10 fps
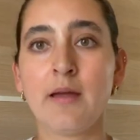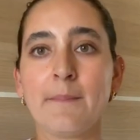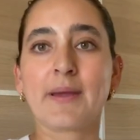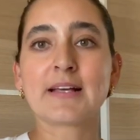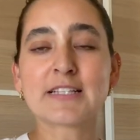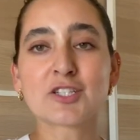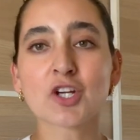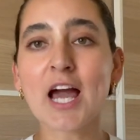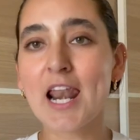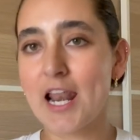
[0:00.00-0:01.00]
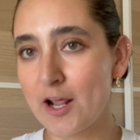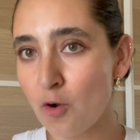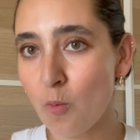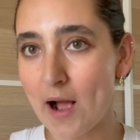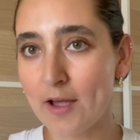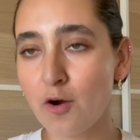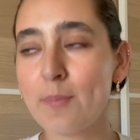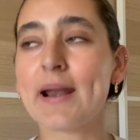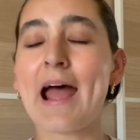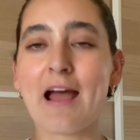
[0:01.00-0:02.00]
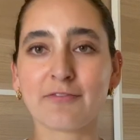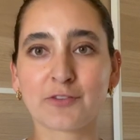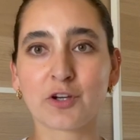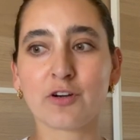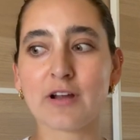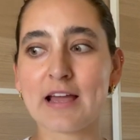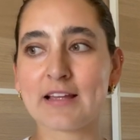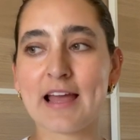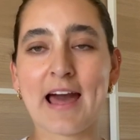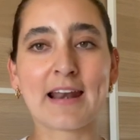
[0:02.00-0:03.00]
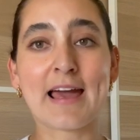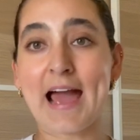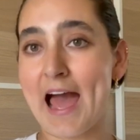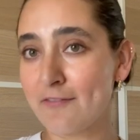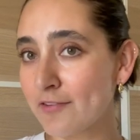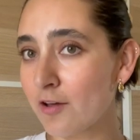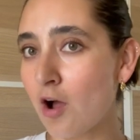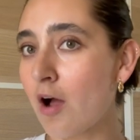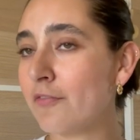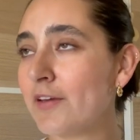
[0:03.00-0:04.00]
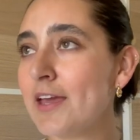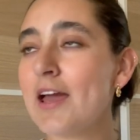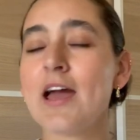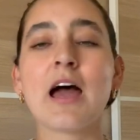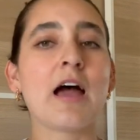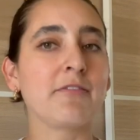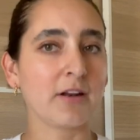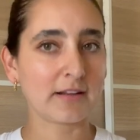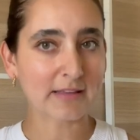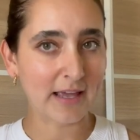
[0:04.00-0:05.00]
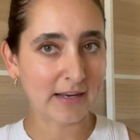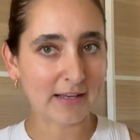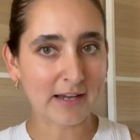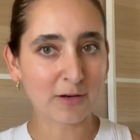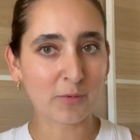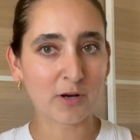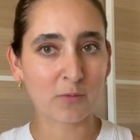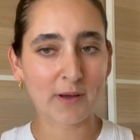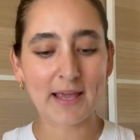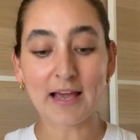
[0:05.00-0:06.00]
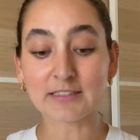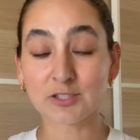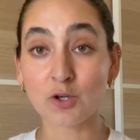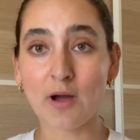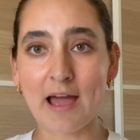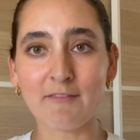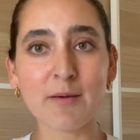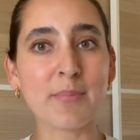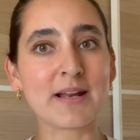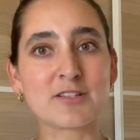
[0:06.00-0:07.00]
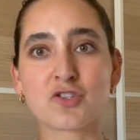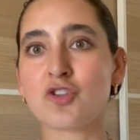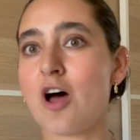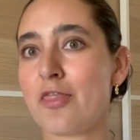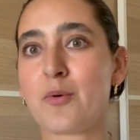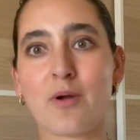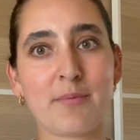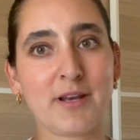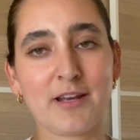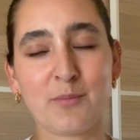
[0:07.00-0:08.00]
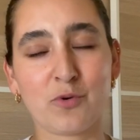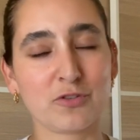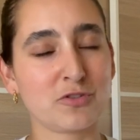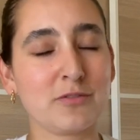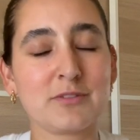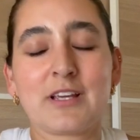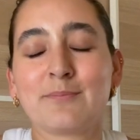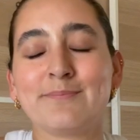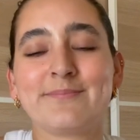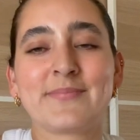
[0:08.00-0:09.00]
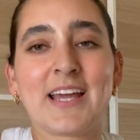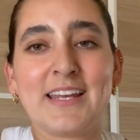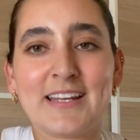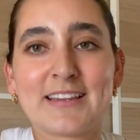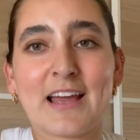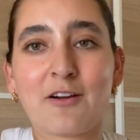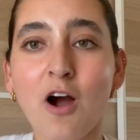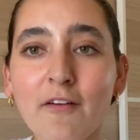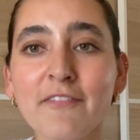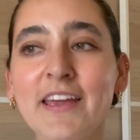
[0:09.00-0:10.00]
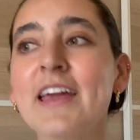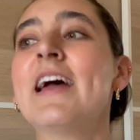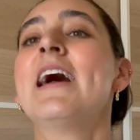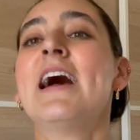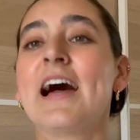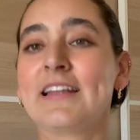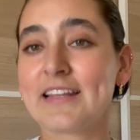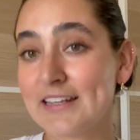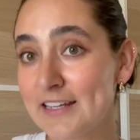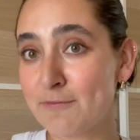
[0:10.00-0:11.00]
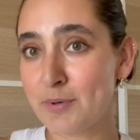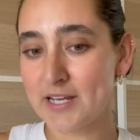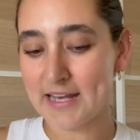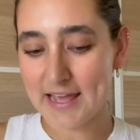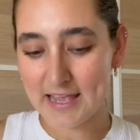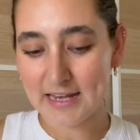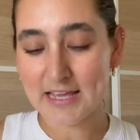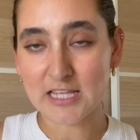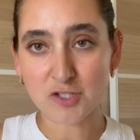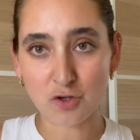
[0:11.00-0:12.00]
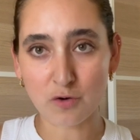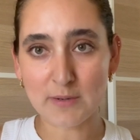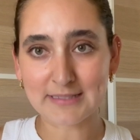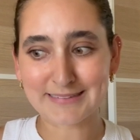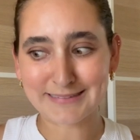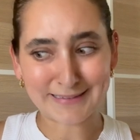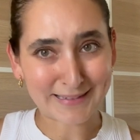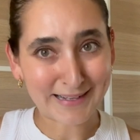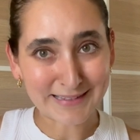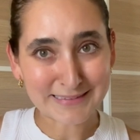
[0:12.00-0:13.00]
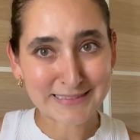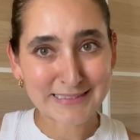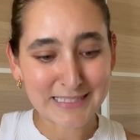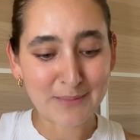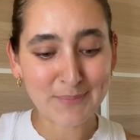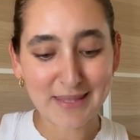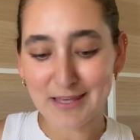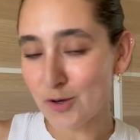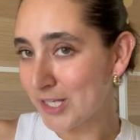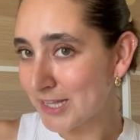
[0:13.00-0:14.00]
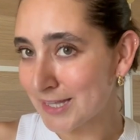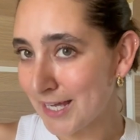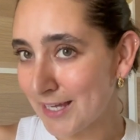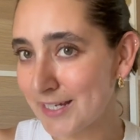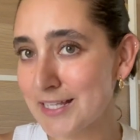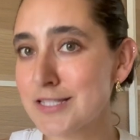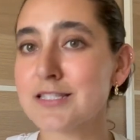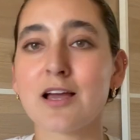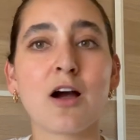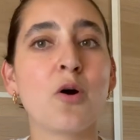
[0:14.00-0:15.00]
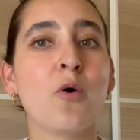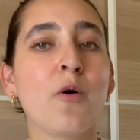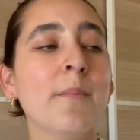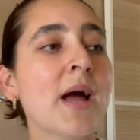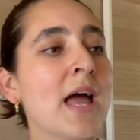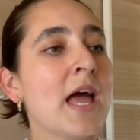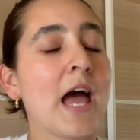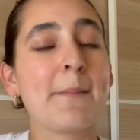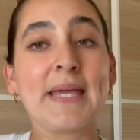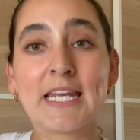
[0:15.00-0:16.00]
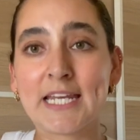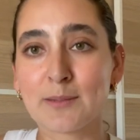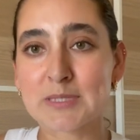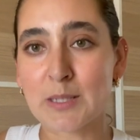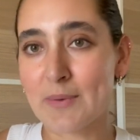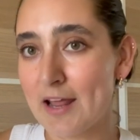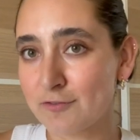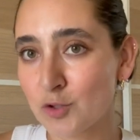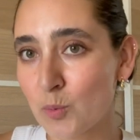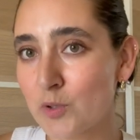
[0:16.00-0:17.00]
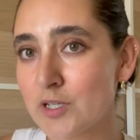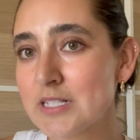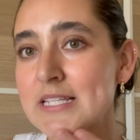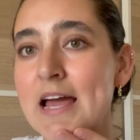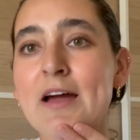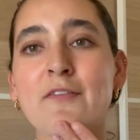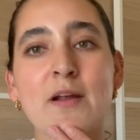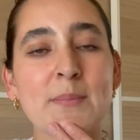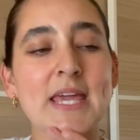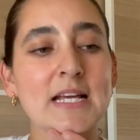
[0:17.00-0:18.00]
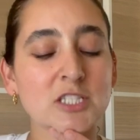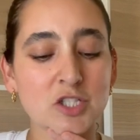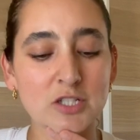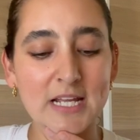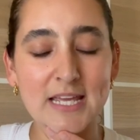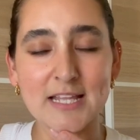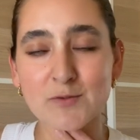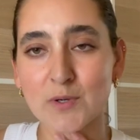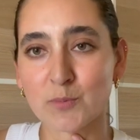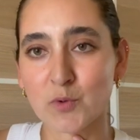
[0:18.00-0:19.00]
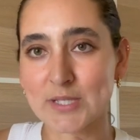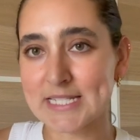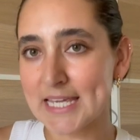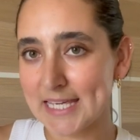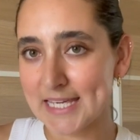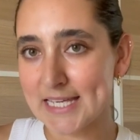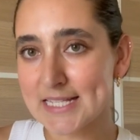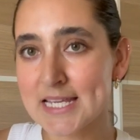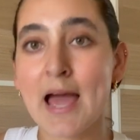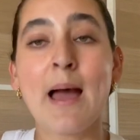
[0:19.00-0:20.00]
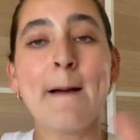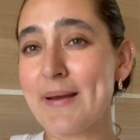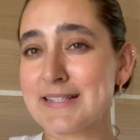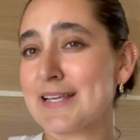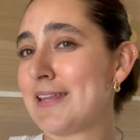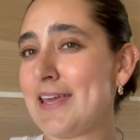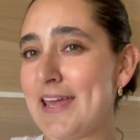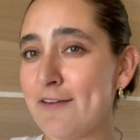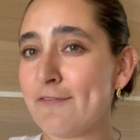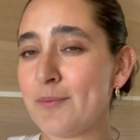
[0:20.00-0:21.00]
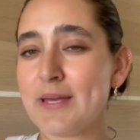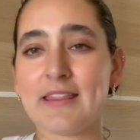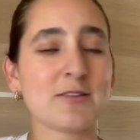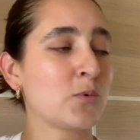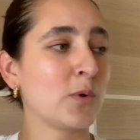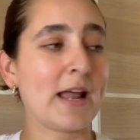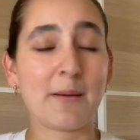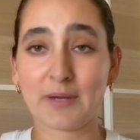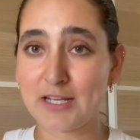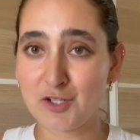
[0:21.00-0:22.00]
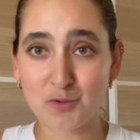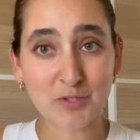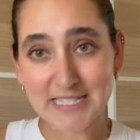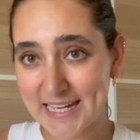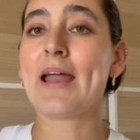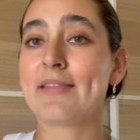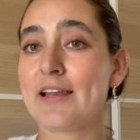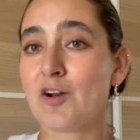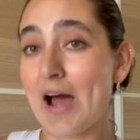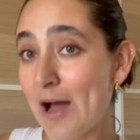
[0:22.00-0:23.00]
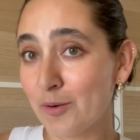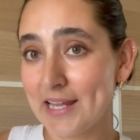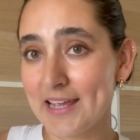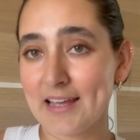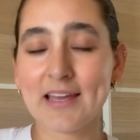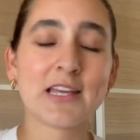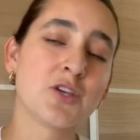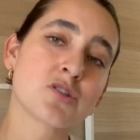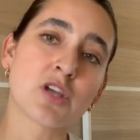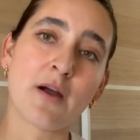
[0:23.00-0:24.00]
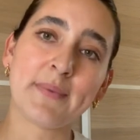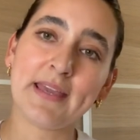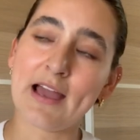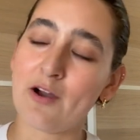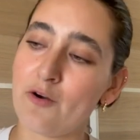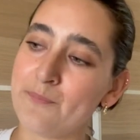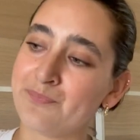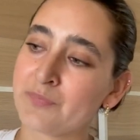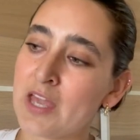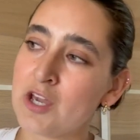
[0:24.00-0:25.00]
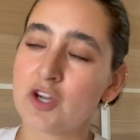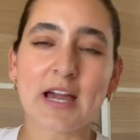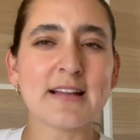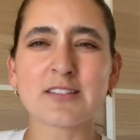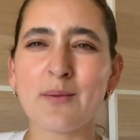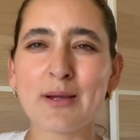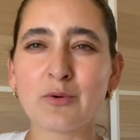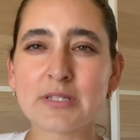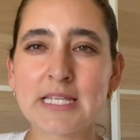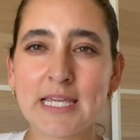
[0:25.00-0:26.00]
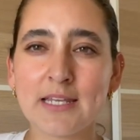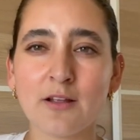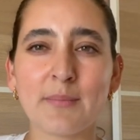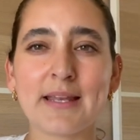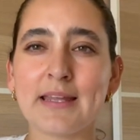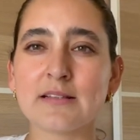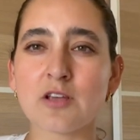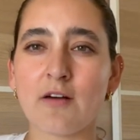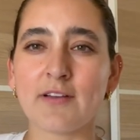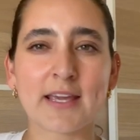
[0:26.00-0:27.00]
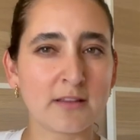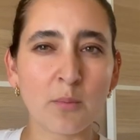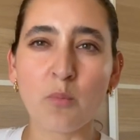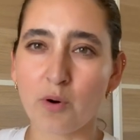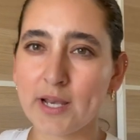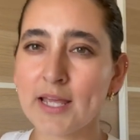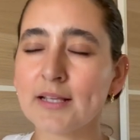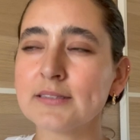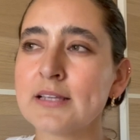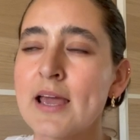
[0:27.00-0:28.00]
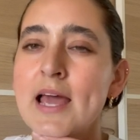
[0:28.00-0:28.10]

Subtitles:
Because it took a little while, but after I had like half of the coffee, I feel like the headache kind of went away. I still have it, but it's not throbbing anymore. So I was like, I needed that coffee. I did leave pretty late. Ya son como las tres y media ahorita, and I just got home. I'm heating up some leftovers from yesterday. That's what I'm going to eat. Basically it for me. That's what I'm going to do today. Had a little outing. You saw me how, you kind of saw my routine on my days off, like in the mornings.